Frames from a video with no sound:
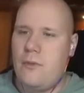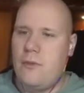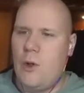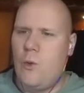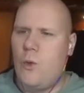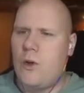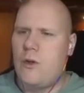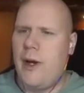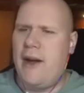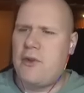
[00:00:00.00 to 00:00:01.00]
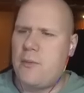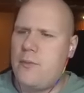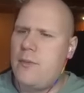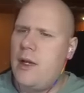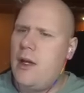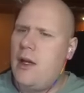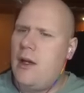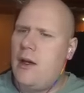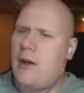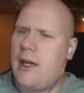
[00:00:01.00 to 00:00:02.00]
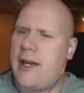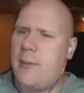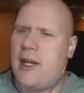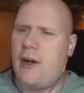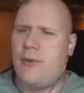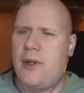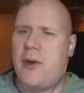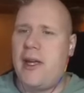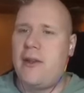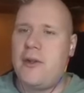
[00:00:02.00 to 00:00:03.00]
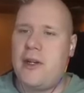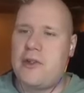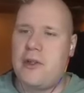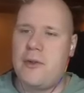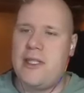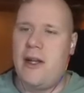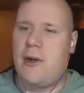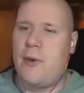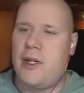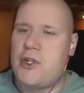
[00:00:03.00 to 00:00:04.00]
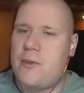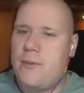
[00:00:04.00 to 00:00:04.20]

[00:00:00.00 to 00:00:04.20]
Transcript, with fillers: Ooh, do I have to... Okay, I gotta be careful. Okay, no, the artillery is not in range.